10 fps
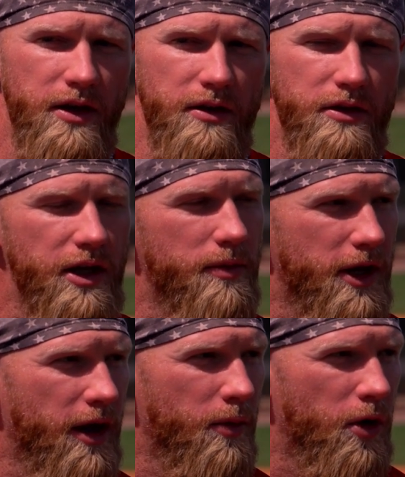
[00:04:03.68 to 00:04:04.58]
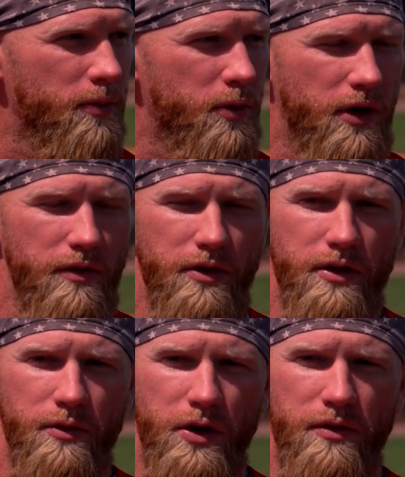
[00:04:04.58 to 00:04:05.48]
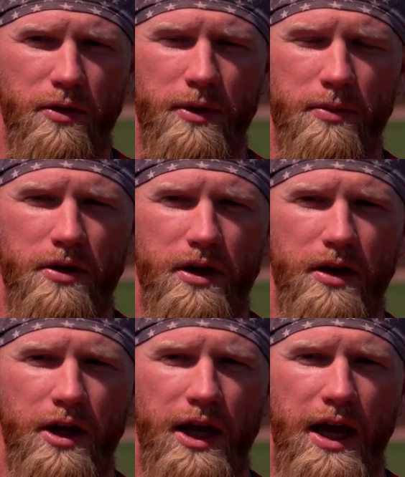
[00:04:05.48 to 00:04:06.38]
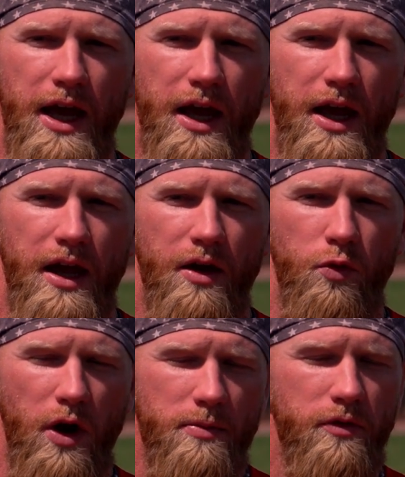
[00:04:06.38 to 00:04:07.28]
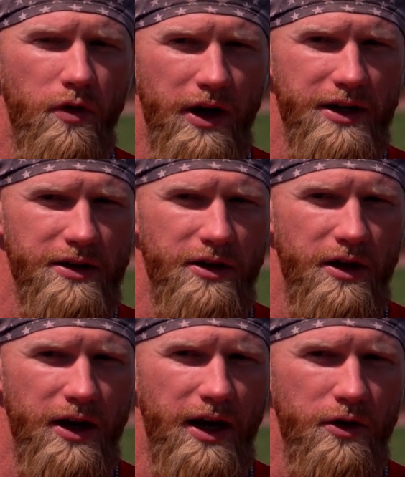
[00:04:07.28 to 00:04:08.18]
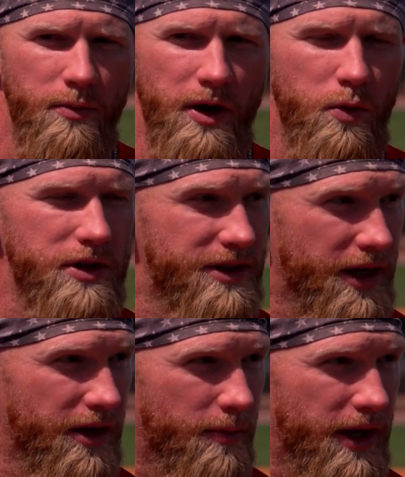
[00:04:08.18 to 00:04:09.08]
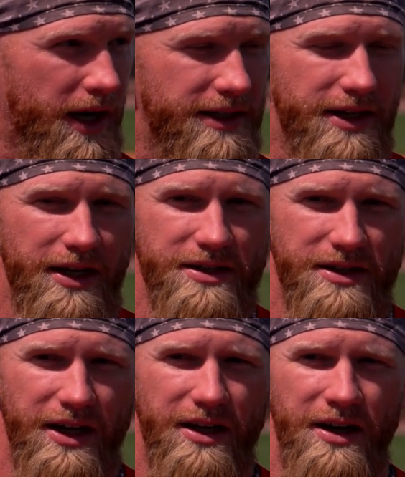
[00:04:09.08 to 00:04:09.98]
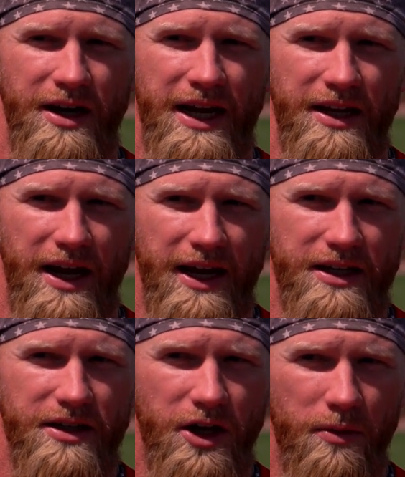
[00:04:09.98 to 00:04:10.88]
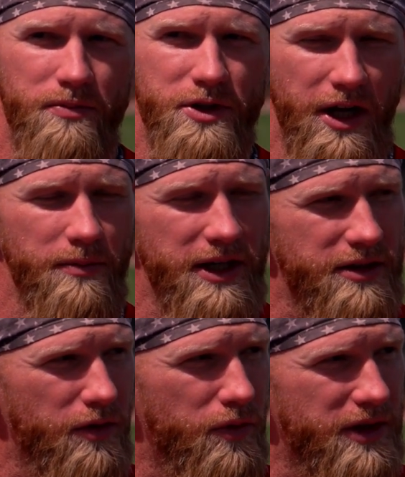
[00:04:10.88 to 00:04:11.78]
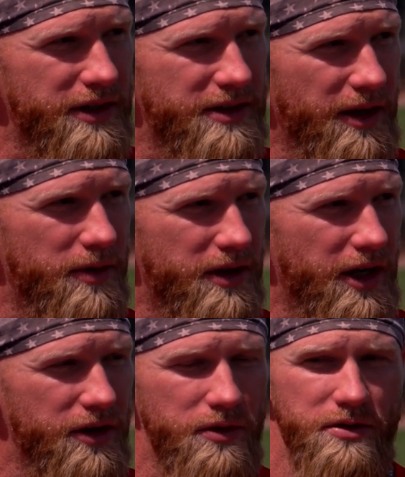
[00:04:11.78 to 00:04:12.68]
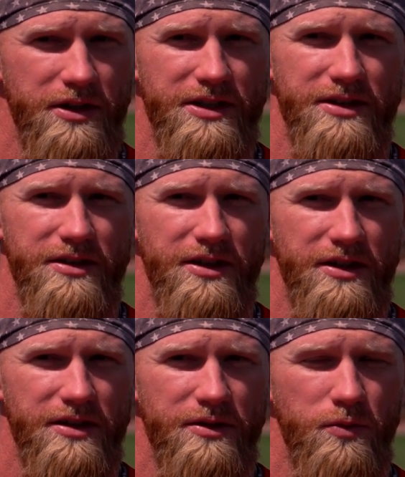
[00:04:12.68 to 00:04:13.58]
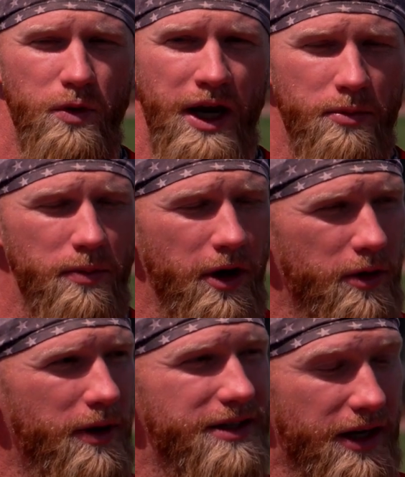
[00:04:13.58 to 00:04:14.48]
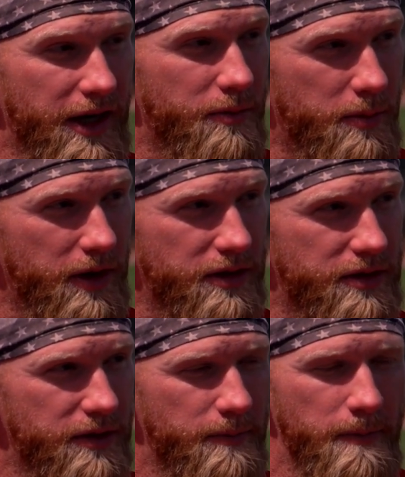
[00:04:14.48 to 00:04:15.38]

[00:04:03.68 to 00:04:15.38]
and keep a camera on me, whatever it may be, right before I get to the dugout, no matter what stadium I'm at, I take a second and I gut check myself with the statement that I use, and it's when I prepare the best, I am the best.